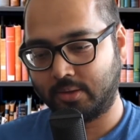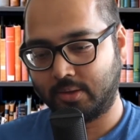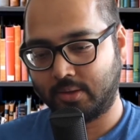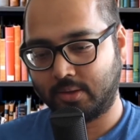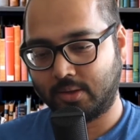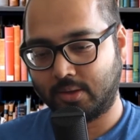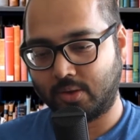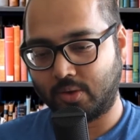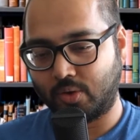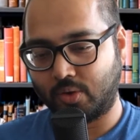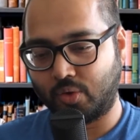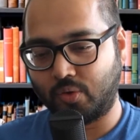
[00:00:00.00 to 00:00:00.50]

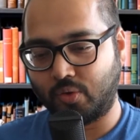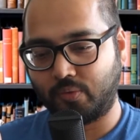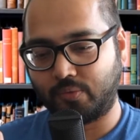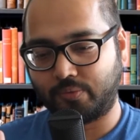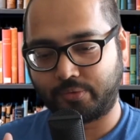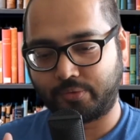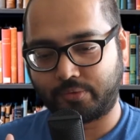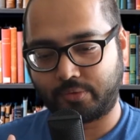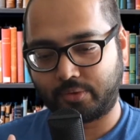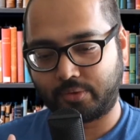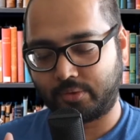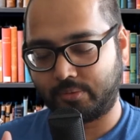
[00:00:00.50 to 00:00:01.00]

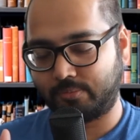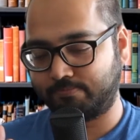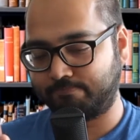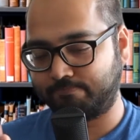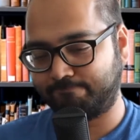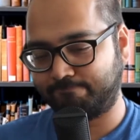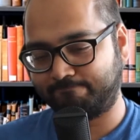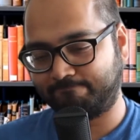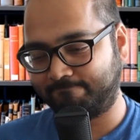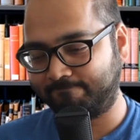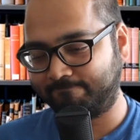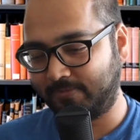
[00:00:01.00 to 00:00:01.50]
over,
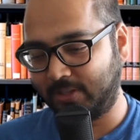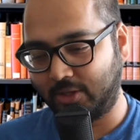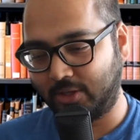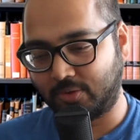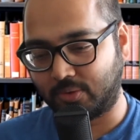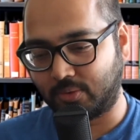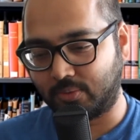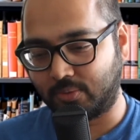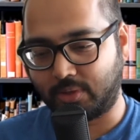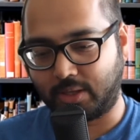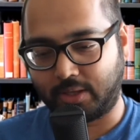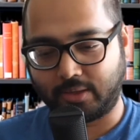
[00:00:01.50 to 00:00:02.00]

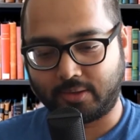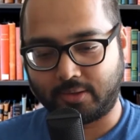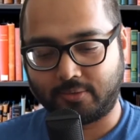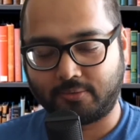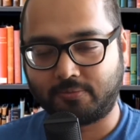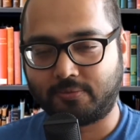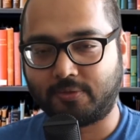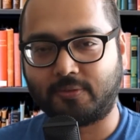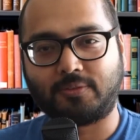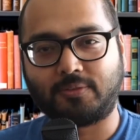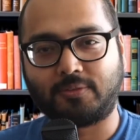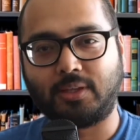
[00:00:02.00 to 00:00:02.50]
like
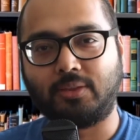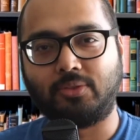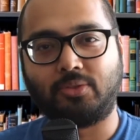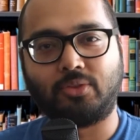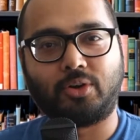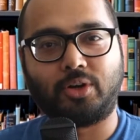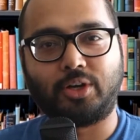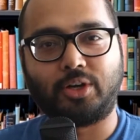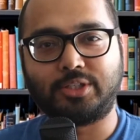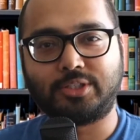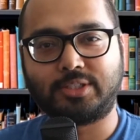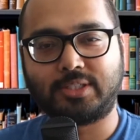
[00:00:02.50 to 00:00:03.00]
15,
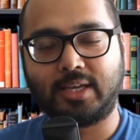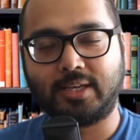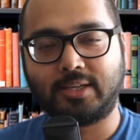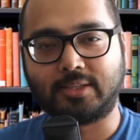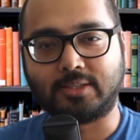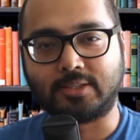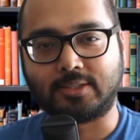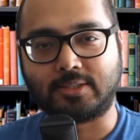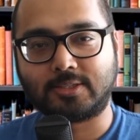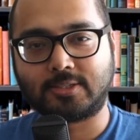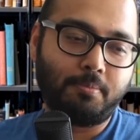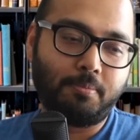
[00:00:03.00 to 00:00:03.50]
30
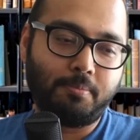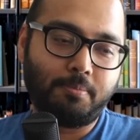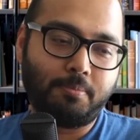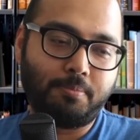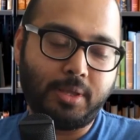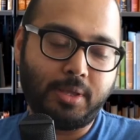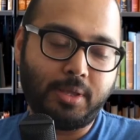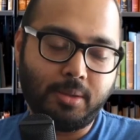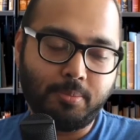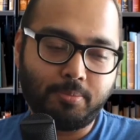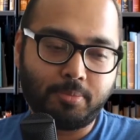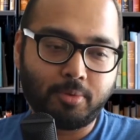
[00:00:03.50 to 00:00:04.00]
seconds.
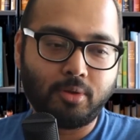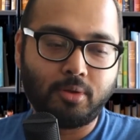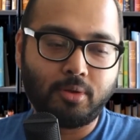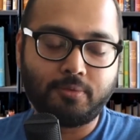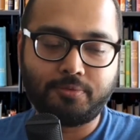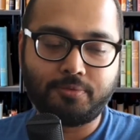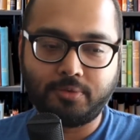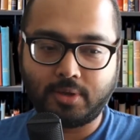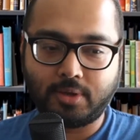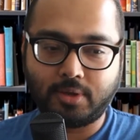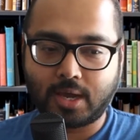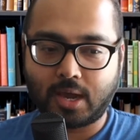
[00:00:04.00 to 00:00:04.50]
People of
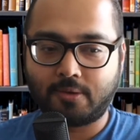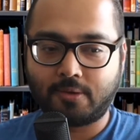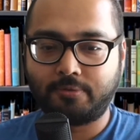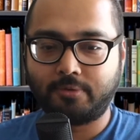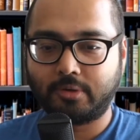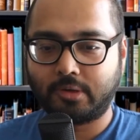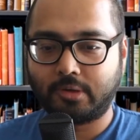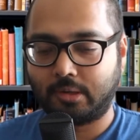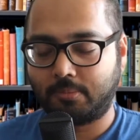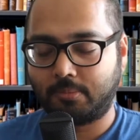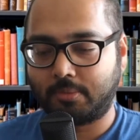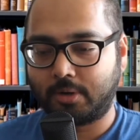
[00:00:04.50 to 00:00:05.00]
the
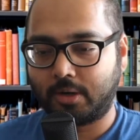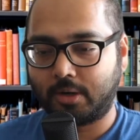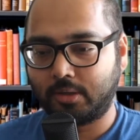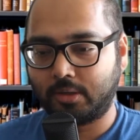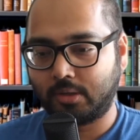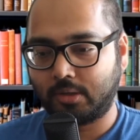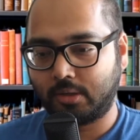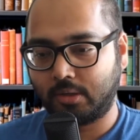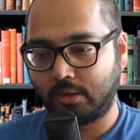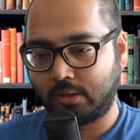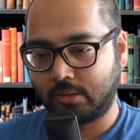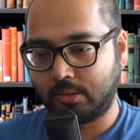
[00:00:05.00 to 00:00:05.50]
African
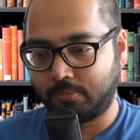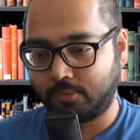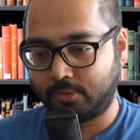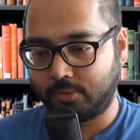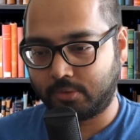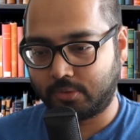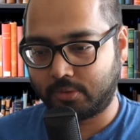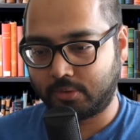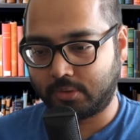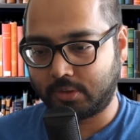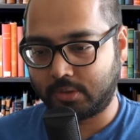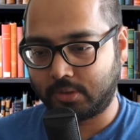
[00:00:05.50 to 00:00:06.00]
American
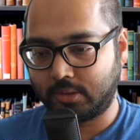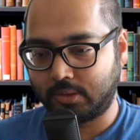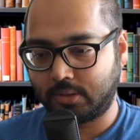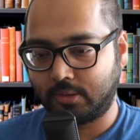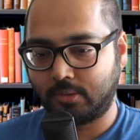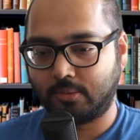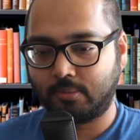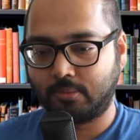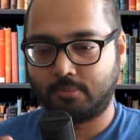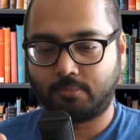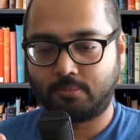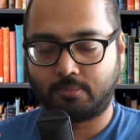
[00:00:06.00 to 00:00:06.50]
community,
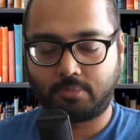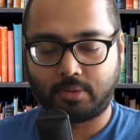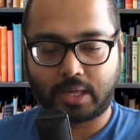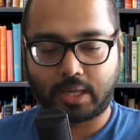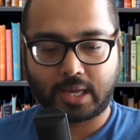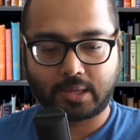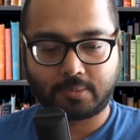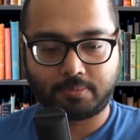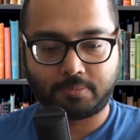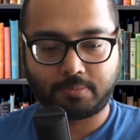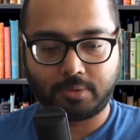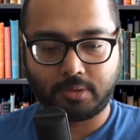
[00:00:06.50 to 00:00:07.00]

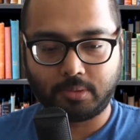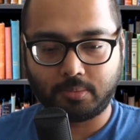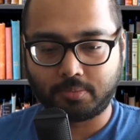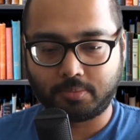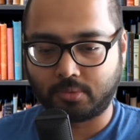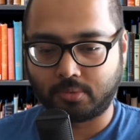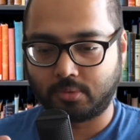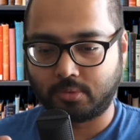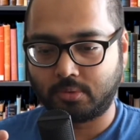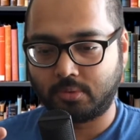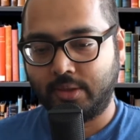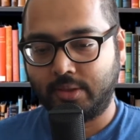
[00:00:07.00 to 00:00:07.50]
black
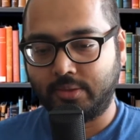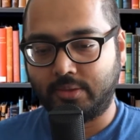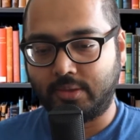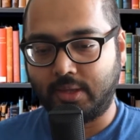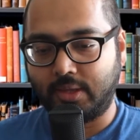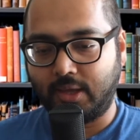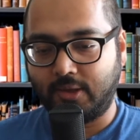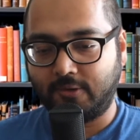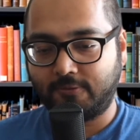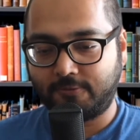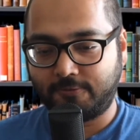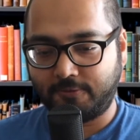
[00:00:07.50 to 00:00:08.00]
people,
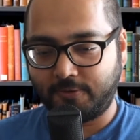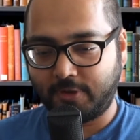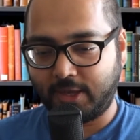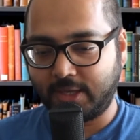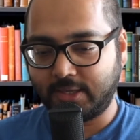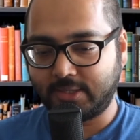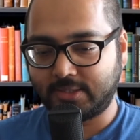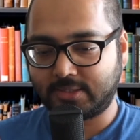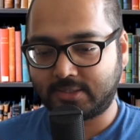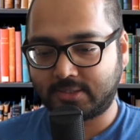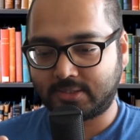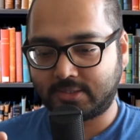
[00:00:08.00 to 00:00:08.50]
they
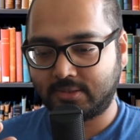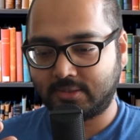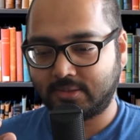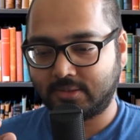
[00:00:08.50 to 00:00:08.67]
face